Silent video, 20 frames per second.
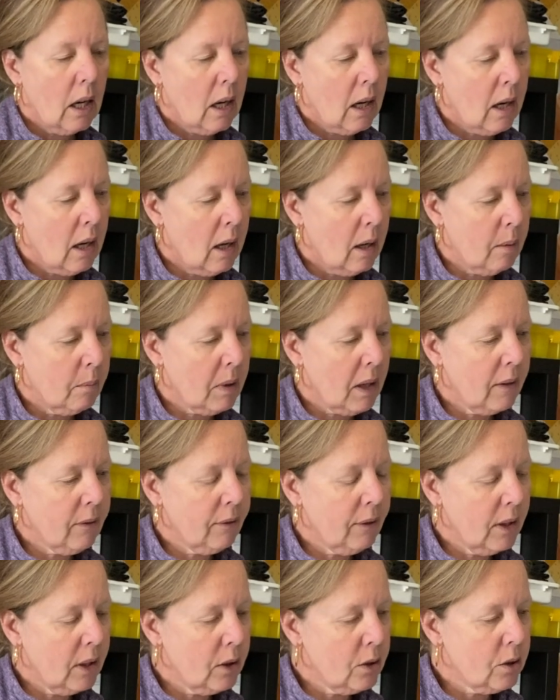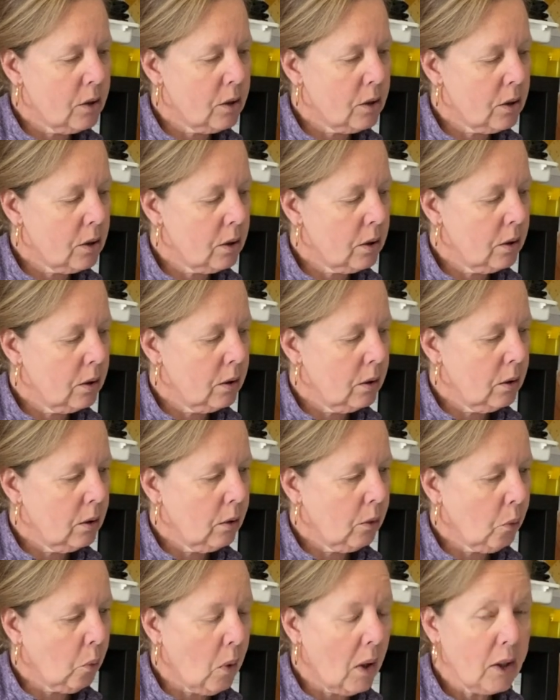I finished
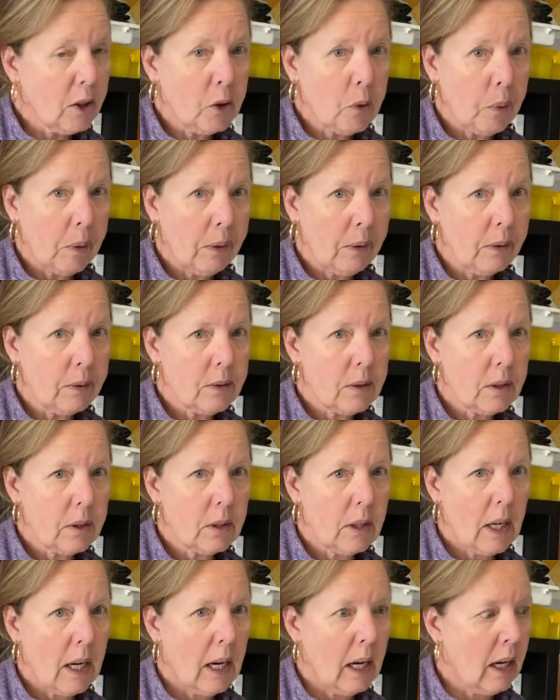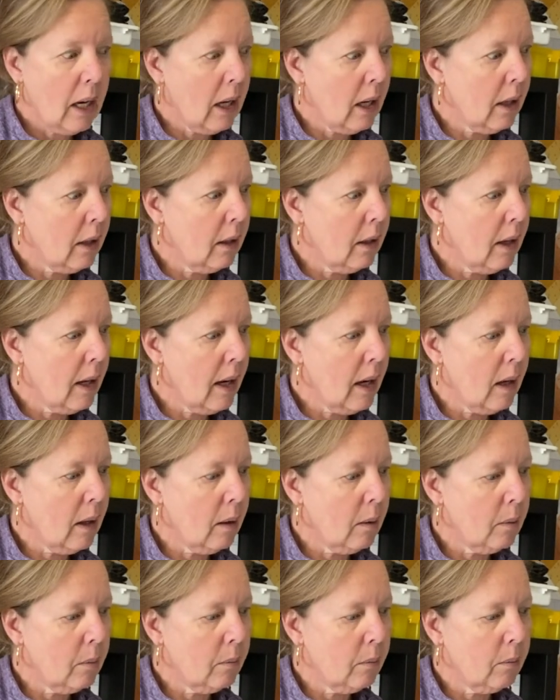one quilt and
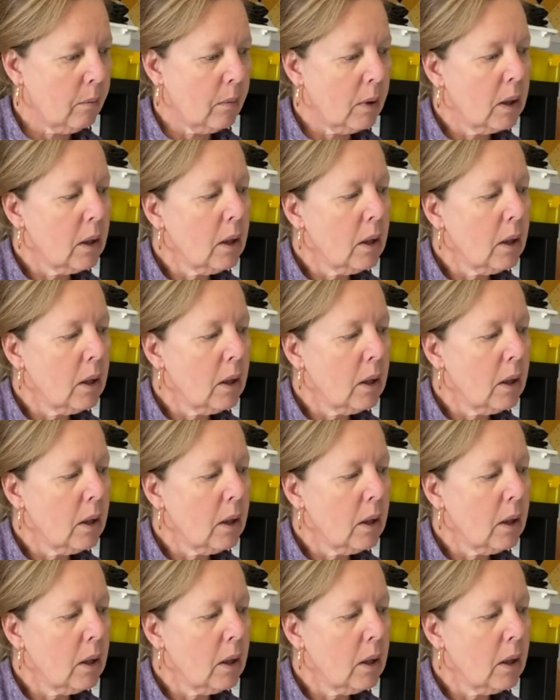am